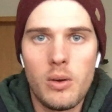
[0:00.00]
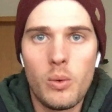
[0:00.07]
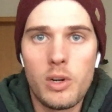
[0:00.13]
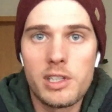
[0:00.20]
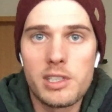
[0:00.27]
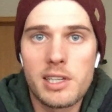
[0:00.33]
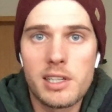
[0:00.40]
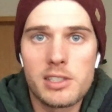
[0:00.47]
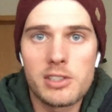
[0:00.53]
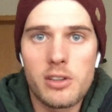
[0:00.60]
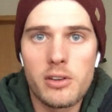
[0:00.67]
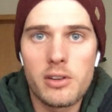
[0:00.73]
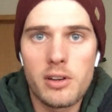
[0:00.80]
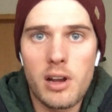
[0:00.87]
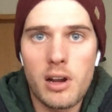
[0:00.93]
what is
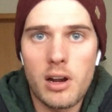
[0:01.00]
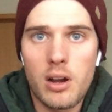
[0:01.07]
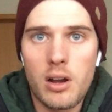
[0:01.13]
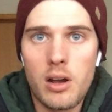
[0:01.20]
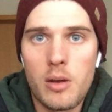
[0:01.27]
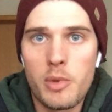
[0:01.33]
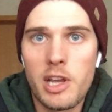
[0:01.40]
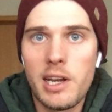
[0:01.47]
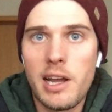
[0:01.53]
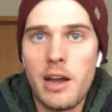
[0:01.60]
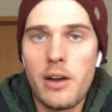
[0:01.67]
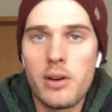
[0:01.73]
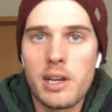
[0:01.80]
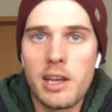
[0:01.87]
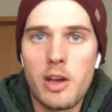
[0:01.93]
Kickstarter.com and
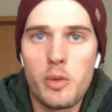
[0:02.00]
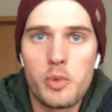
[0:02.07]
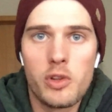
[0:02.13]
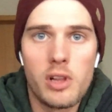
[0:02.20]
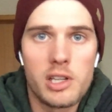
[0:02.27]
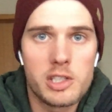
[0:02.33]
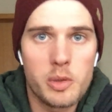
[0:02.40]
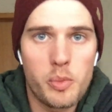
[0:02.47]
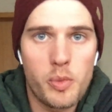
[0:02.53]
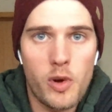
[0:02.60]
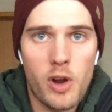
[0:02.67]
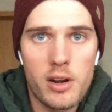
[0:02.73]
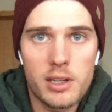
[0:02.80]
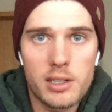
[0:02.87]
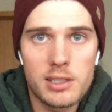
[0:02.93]
how it can help you launch a
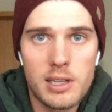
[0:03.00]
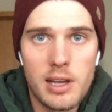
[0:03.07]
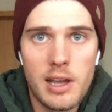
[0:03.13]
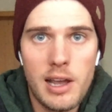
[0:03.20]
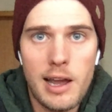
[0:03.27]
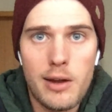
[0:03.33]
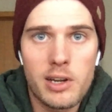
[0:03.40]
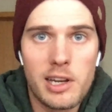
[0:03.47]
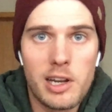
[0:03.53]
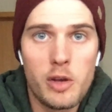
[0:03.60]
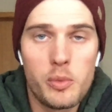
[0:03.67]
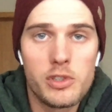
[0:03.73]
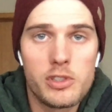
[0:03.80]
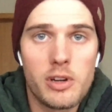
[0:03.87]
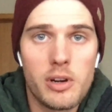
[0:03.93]
product, how it can help
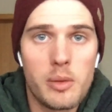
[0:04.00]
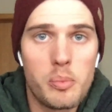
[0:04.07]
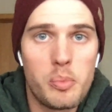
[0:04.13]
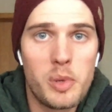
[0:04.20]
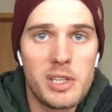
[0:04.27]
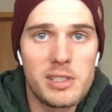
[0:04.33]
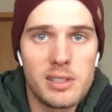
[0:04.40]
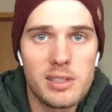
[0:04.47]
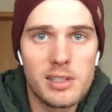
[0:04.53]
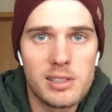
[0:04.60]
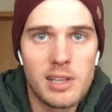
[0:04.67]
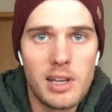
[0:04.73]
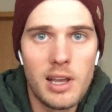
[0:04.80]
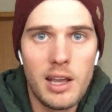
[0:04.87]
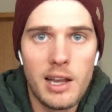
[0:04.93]
you start a
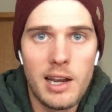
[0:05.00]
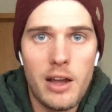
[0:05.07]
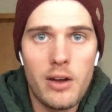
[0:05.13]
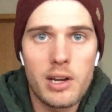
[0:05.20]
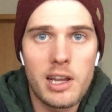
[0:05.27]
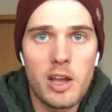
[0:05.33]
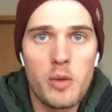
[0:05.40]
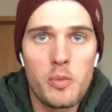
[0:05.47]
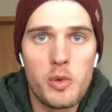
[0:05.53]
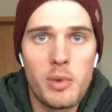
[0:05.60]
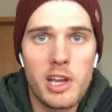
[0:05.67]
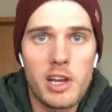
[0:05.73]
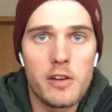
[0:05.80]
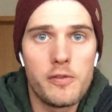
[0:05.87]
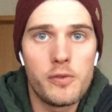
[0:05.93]
business, and how it can help you
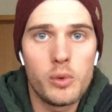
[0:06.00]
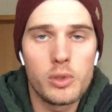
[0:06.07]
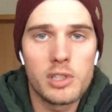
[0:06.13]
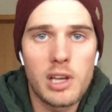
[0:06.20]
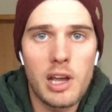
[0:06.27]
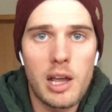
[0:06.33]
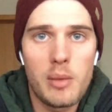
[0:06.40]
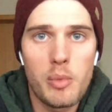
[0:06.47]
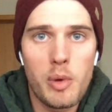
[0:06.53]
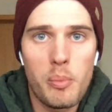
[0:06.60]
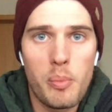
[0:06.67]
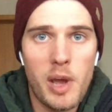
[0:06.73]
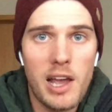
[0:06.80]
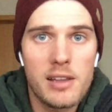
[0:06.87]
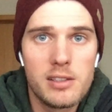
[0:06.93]
make a full-time
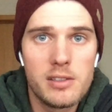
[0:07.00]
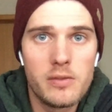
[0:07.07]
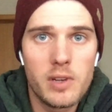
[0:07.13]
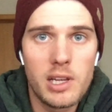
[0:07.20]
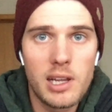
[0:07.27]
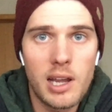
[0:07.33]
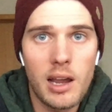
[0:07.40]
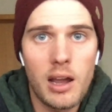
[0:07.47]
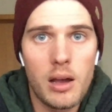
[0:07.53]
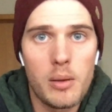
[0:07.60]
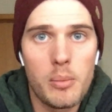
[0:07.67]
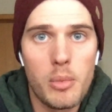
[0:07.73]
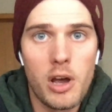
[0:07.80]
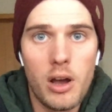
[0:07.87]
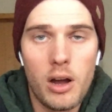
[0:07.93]
passive
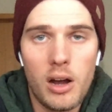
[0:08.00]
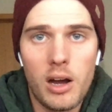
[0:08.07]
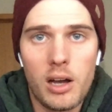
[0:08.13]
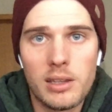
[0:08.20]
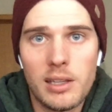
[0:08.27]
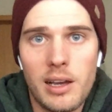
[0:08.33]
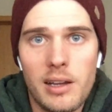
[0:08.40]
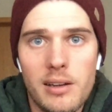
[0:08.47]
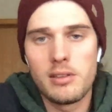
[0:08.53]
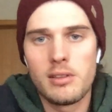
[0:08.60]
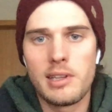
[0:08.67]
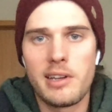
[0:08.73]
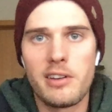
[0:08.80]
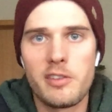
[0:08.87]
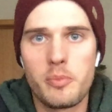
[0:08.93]
income online.
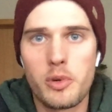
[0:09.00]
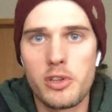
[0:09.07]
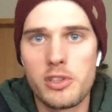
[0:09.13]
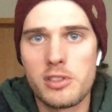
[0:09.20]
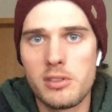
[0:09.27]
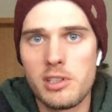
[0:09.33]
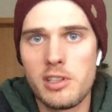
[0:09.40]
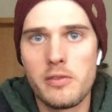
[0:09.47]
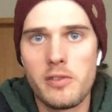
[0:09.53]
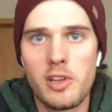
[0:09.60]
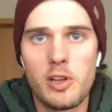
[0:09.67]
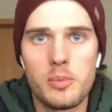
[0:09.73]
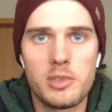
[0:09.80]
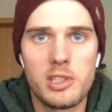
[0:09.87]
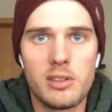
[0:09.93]
Now, I've personally
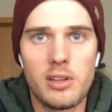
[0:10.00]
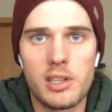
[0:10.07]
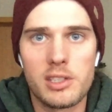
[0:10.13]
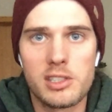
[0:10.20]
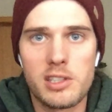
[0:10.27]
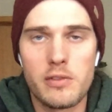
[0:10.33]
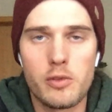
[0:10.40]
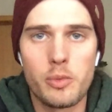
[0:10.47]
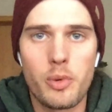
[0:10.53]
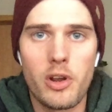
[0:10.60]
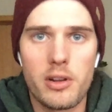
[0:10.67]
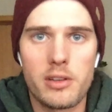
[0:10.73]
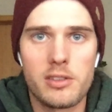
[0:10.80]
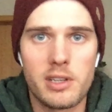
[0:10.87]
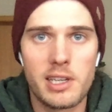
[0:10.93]
developed and launched several
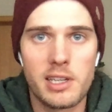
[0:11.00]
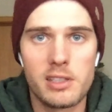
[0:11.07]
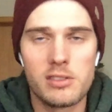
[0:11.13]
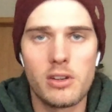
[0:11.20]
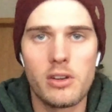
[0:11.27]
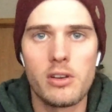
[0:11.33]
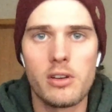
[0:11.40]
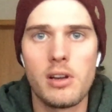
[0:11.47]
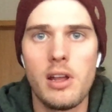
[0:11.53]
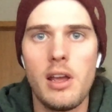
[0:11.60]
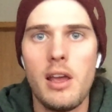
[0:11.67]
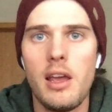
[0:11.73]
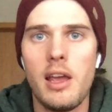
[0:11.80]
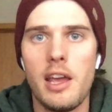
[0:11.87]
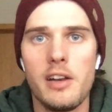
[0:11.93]
products on Kickstarter
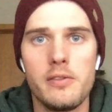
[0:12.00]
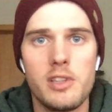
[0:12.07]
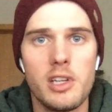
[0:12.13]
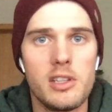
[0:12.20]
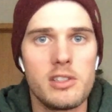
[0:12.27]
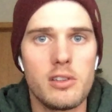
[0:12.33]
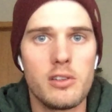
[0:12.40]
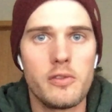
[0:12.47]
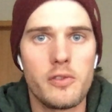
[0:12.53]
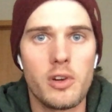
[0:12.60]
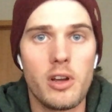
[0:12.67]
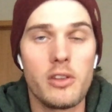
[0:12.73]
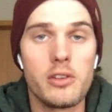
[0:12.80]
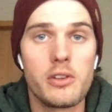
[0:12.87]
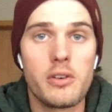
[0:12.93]
and have done so for
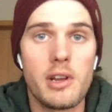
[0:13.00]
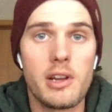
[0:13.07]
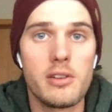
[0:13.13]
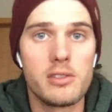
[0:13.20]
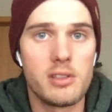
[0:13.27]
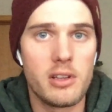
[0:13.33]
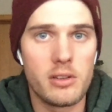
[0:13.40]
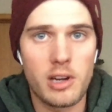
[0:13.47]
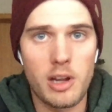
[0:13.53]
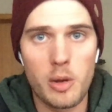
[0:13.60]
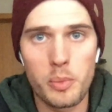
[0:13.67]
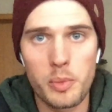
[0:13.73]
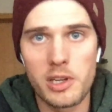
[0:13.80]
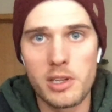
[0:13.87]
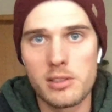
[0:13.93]
other creators and other
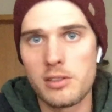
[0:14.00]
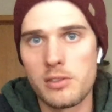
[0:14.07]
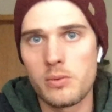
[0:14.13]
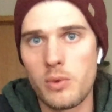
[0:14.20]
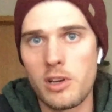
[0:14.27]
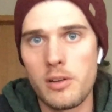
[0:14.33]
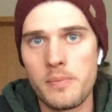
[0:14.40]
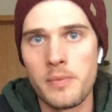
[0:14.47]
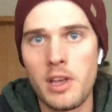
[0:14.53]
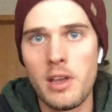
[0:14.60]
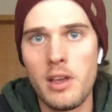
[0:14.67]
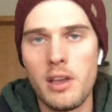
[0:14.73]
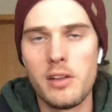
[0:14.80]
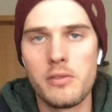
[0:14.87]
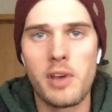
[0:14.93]
companies as well.
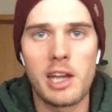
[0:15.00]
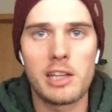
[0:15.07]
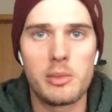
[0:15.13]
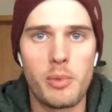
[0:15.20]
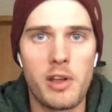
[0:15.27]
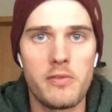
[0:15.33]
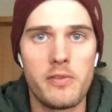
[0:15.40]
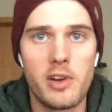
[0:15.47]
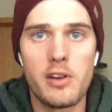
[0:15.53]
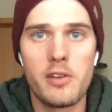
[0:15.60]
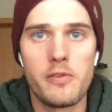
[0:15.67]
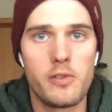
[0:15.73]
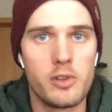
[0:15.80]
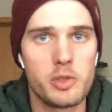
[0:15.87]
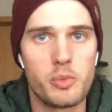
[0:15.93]
In fact, my very
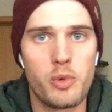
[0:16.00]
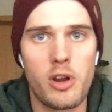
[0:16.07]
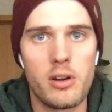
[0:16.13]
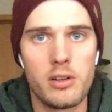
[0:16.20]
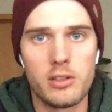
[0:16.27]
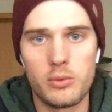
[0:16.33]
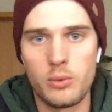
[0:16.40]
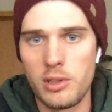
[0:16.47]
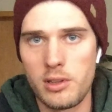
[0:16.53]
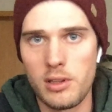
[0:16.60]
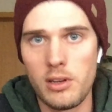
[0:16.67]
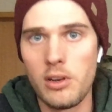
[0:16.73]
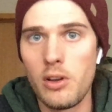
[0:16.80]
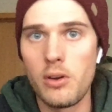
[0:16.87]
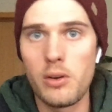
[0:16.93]
first product with
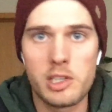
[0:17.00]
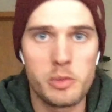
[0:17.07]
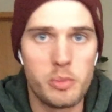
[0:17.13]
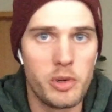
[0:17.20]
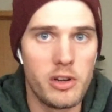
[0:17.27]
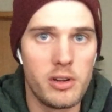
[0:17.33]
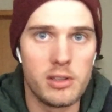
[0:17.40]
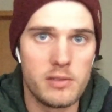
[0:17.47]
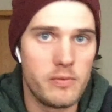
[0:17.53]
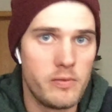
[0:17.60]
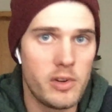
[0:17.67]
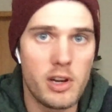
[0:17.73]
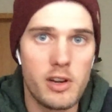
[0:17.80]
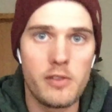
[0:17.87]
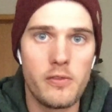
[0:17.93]
no experience,
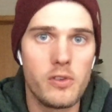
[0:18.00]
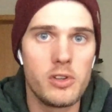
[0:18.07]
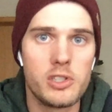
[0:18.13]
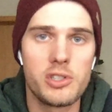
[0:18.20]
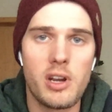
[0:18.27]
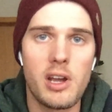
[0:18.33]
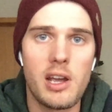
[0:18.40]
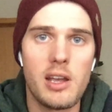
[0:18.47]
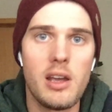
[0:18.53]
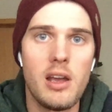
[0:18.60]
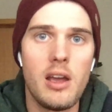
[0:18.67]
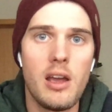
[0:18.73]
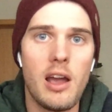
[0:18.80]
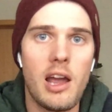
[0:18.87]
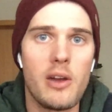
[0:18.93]
very first try,
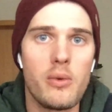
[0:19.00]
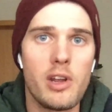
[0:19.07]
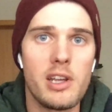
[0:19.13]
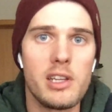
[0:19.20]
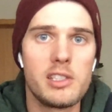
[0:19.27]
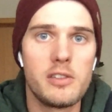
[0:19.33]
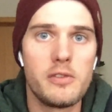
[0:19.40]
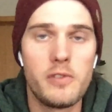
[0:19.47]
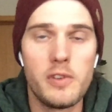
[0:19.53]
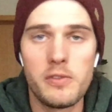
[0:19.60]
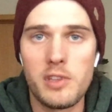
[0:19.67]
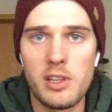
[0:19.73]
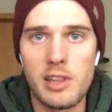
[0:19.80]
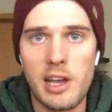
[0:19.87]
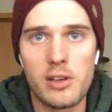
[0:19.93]
I raised
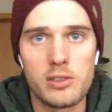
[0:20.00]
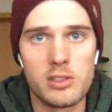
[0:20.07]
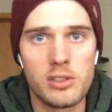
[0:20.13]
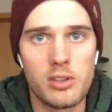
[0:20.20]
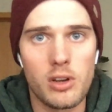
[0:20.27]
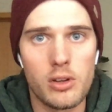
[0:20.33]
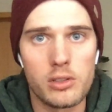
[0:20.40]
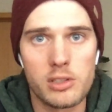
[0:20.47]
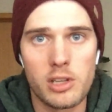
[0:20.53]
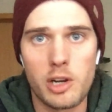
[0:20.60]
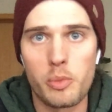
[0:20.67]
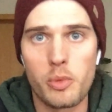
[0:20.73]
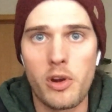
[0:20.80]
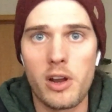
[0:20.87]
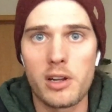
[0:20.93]
$50,000 on a
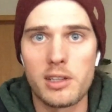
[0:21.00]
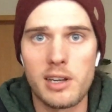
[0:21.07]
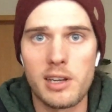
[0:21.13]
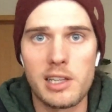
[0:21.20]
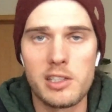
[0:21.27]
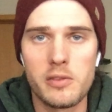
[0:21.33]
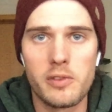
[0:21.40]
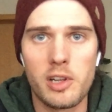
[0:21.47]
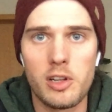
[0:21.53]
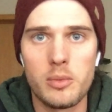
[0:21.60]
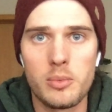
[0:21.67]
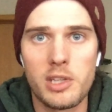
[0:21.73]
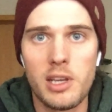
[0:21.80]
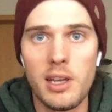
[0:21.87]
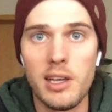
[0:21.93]
product that I
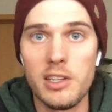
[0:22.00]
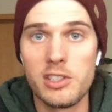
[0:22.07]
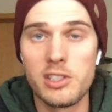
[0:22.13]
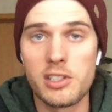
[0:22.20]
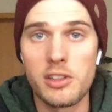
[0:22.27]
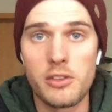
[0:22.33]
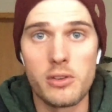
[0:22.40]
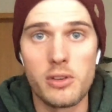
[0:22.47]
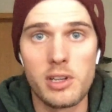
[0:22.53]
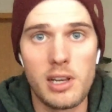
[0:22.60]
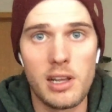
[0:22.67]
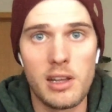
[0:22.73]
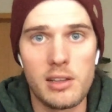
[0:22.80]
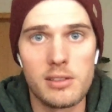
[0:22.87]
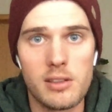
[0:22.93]
developed in just 30
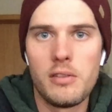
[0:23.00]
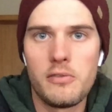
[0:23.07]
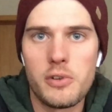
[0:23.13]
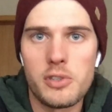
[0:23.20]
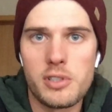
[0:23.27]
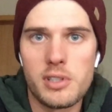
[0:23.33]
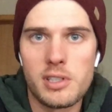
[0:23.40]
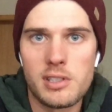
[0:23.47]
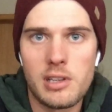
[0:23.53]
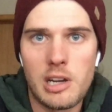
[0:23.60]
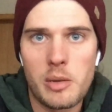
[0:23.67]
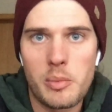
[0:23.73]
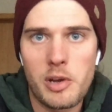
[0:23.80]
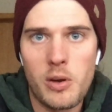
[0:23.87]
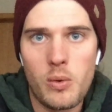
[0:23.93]
days. First, let's talk
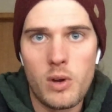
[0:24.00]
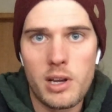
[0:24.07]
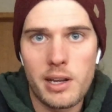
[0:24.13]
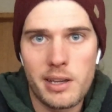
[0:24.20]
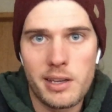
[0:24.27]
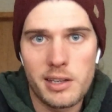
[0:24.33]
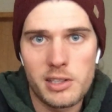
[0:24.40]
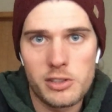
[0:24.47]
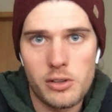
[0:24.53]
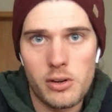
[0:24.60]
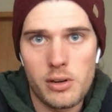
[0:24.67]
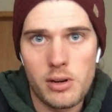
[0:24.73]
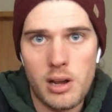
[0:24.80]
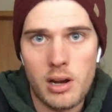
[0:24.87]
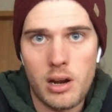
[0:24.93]
about what
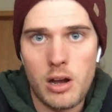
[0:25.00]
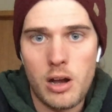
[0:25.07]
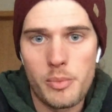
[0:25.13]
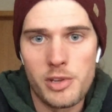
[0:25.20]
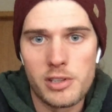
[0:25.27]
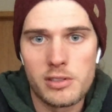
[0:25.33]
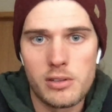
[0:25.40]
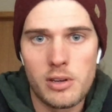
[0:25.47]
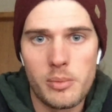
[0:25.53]
Kickstarter.com is. So I'm